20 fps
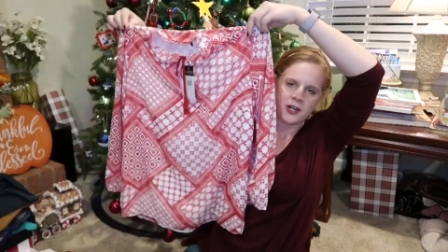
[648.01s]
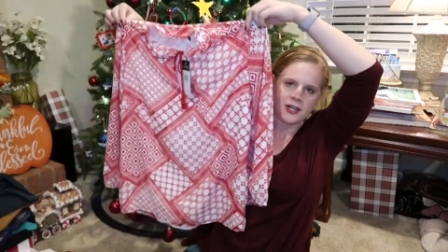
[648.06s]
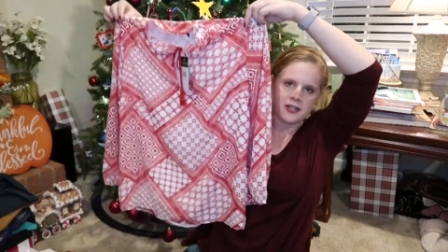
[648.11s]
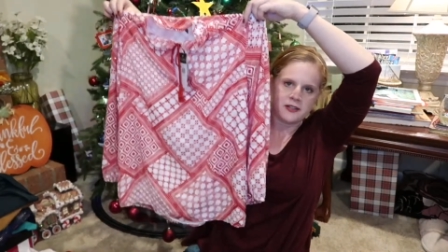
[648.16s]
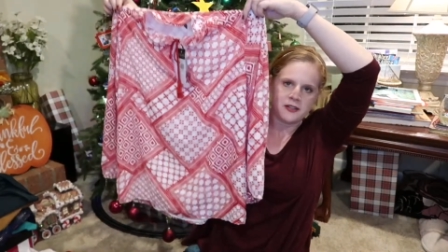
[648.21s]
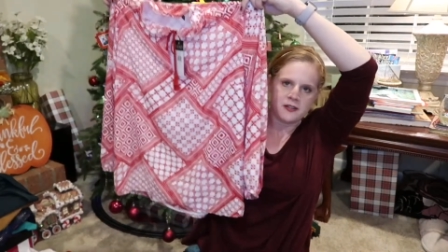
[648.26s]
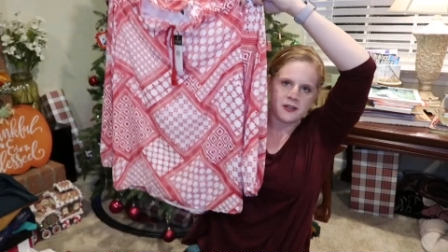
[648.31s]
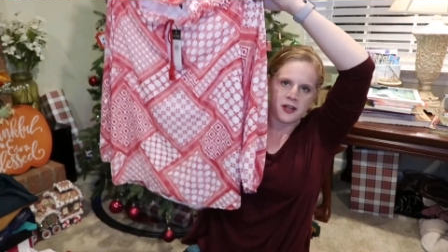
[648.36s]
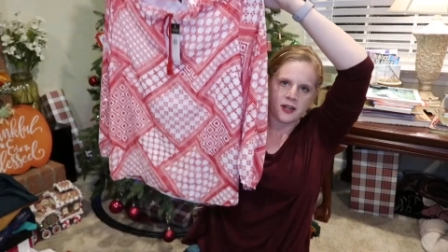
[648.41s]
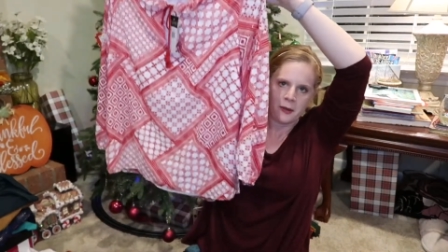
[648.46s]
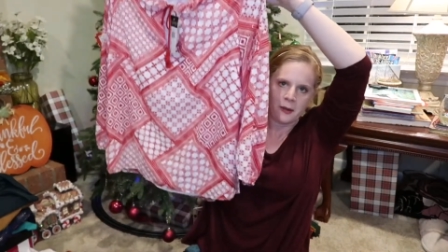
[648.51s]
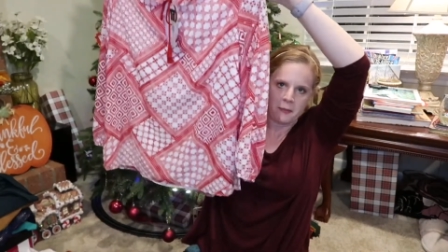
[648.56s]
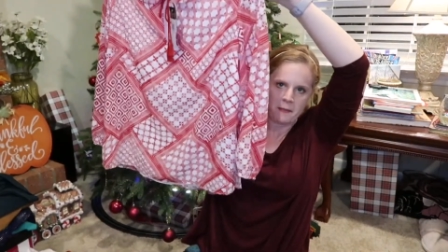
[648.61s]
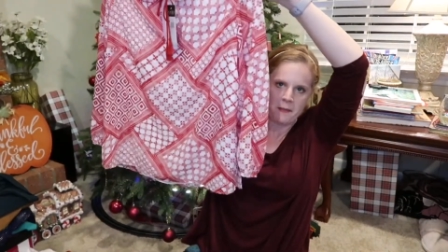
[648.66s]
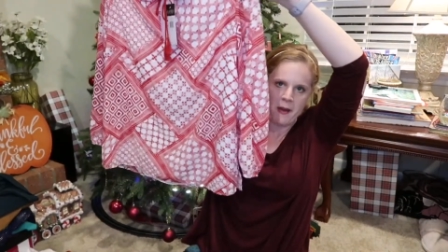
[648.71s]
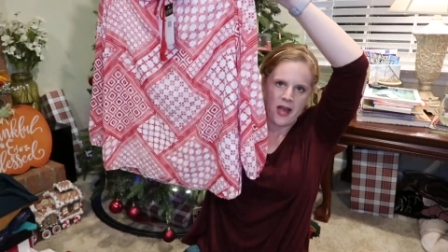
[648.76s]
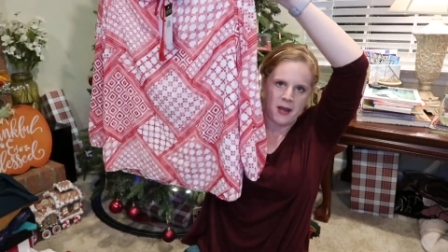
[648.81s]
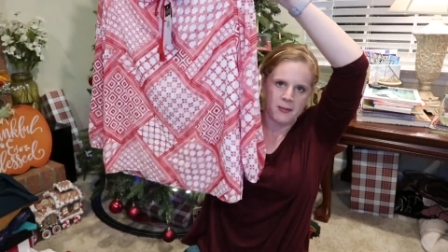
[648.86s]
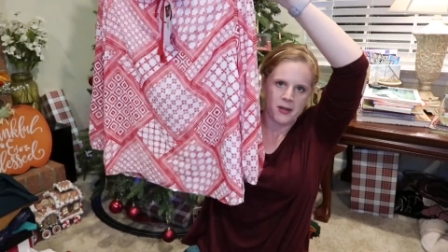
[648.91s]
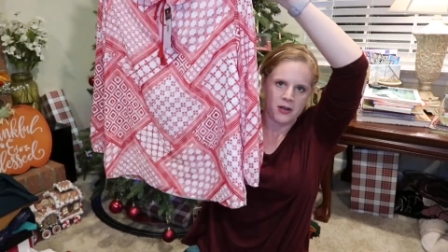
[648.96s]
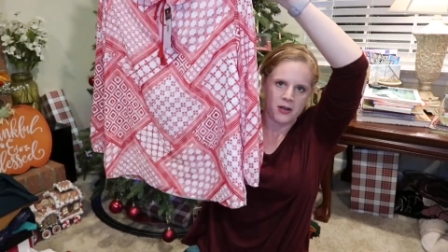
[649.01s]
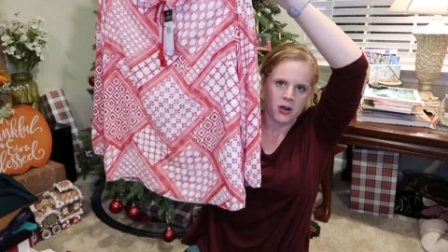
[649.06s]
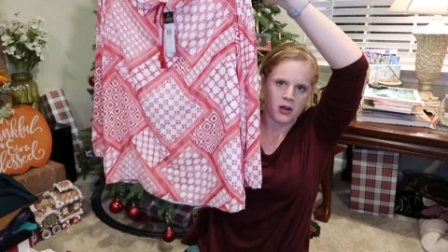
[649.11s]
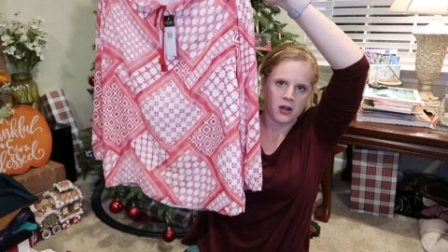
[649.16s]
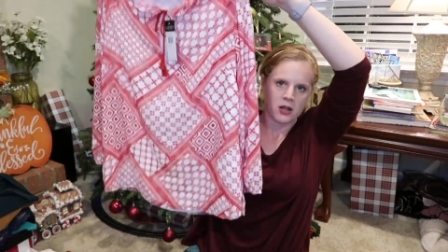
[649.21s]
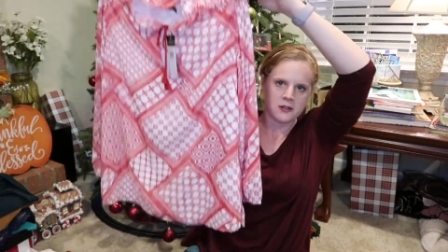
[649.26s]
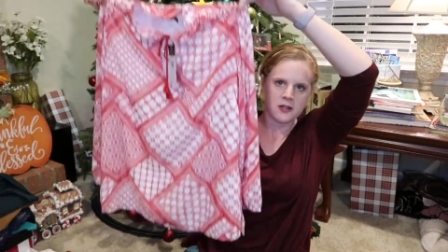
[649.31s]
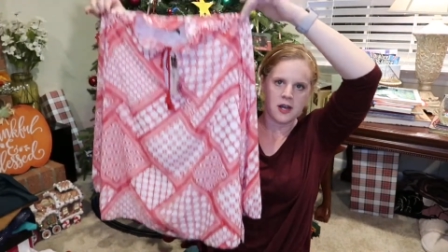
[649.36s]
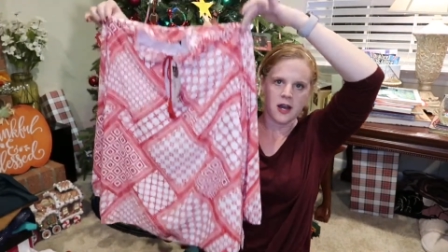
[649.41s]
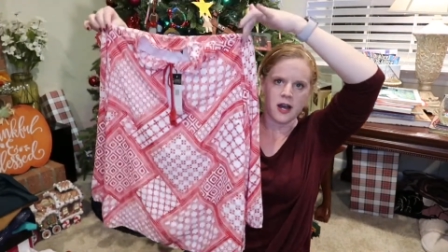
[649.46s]
I guess it's like a baby
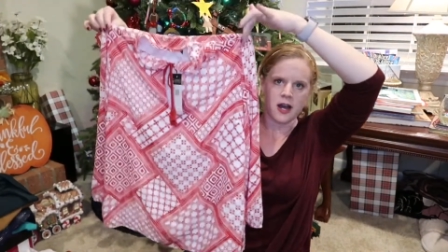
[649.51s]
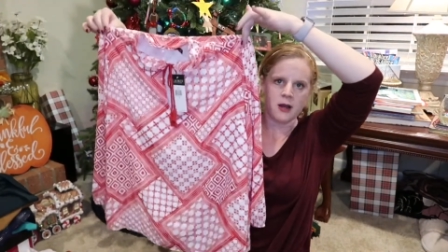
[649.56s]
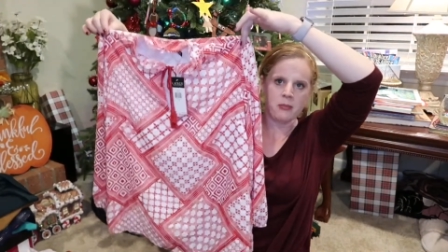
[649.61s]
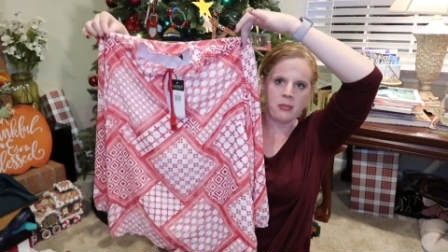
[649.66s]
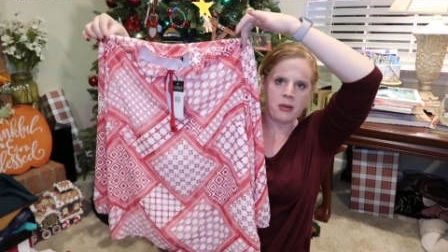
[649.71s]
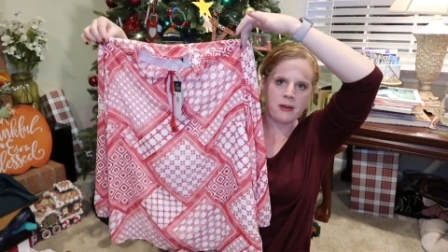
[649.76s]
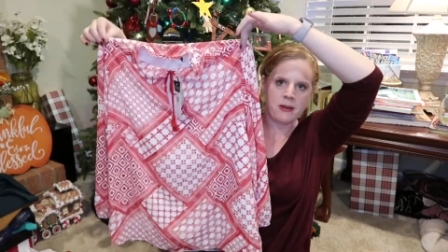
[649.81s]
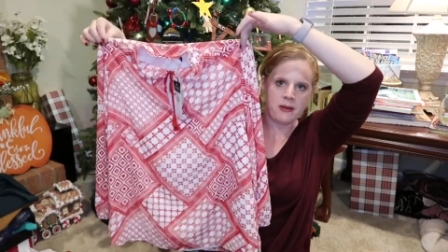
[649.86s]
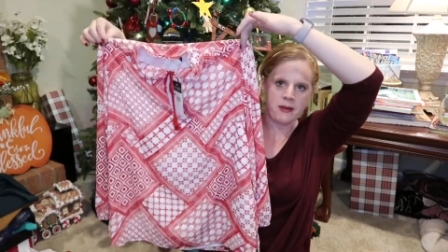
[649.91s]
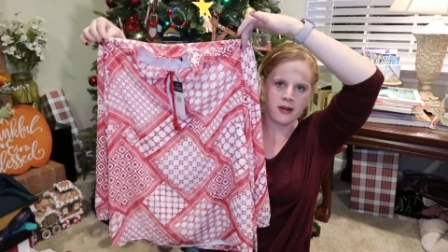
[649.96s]
doll type